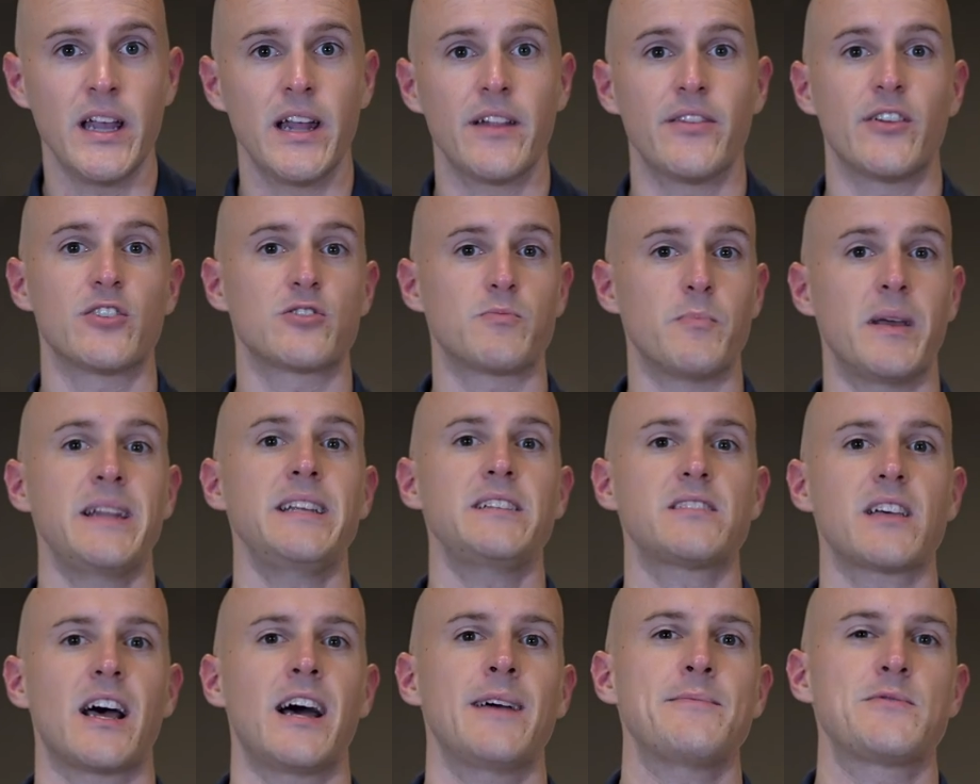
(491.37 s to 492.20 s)
There's many
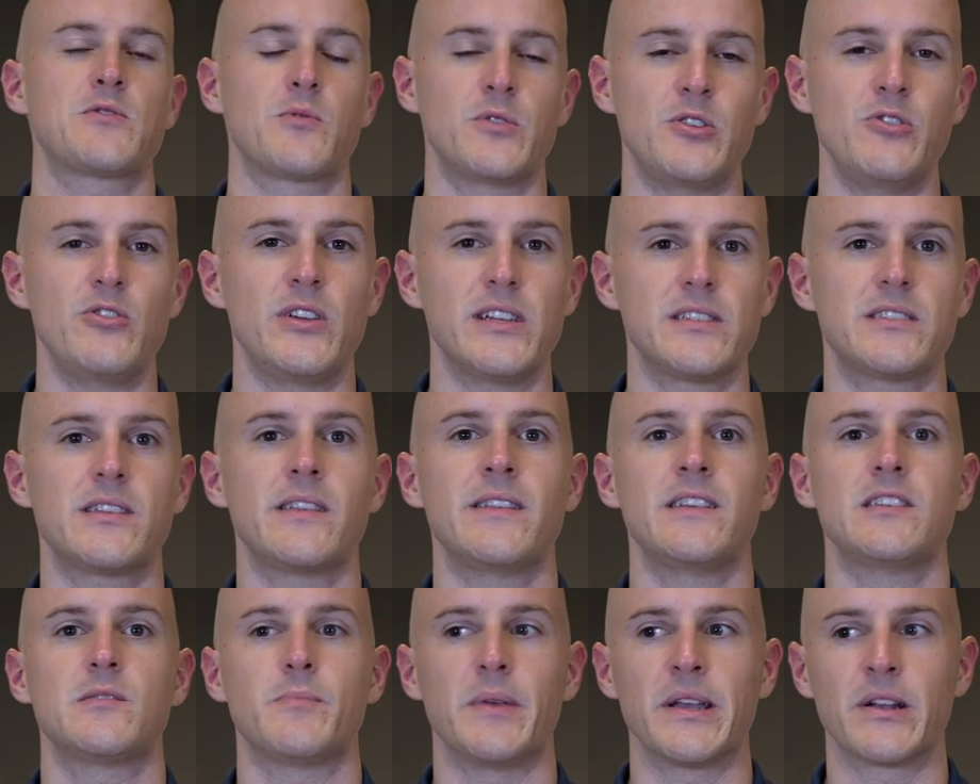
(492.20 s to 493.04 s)
times when you get to
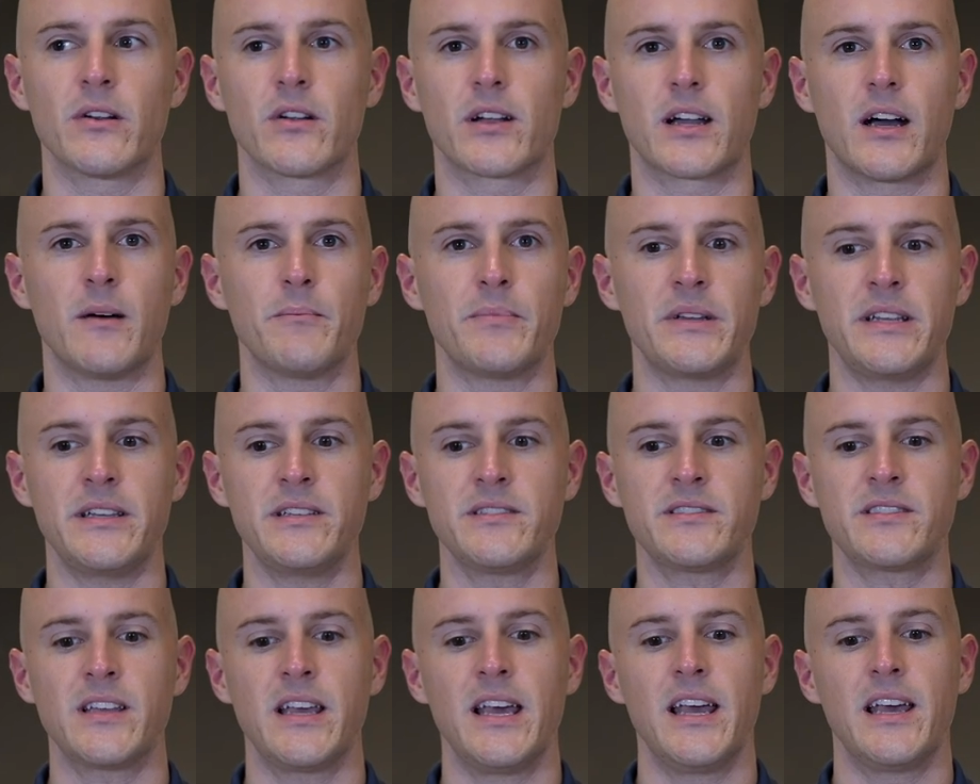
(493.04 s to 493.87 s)
these bigger
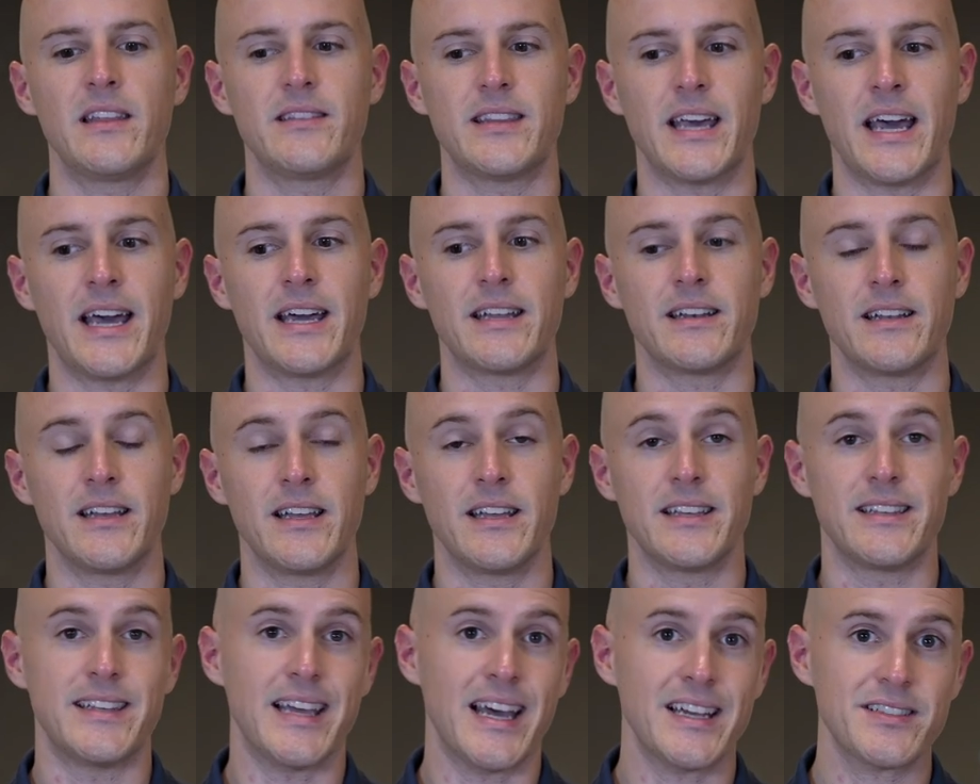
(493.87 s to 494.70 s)
companies
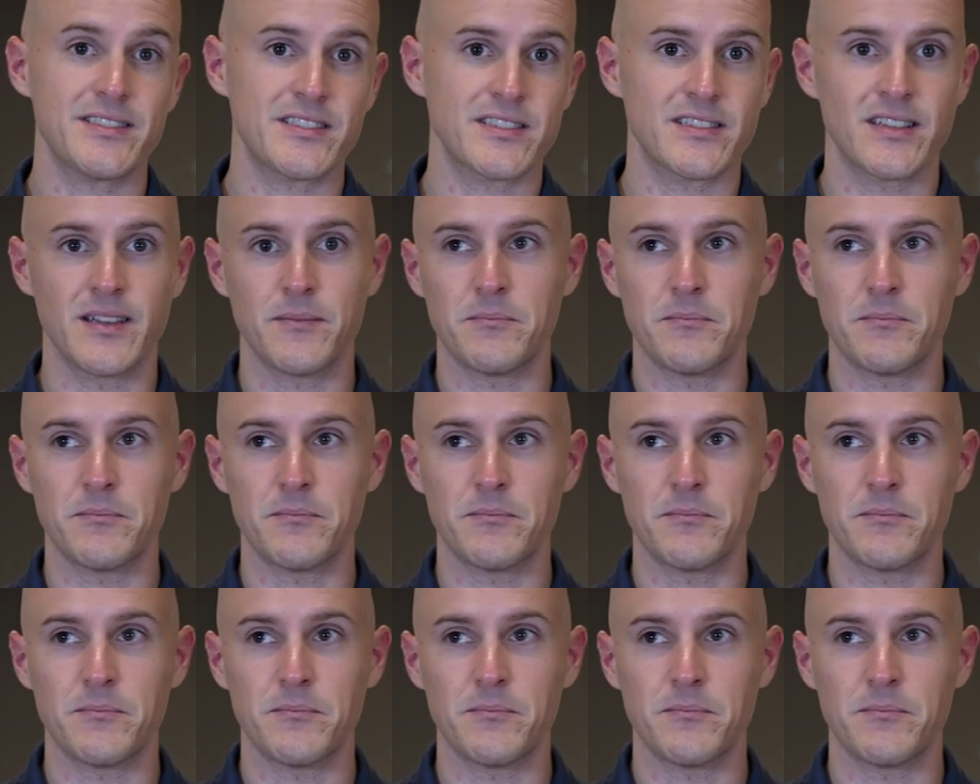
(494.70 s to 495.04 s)
that, yes,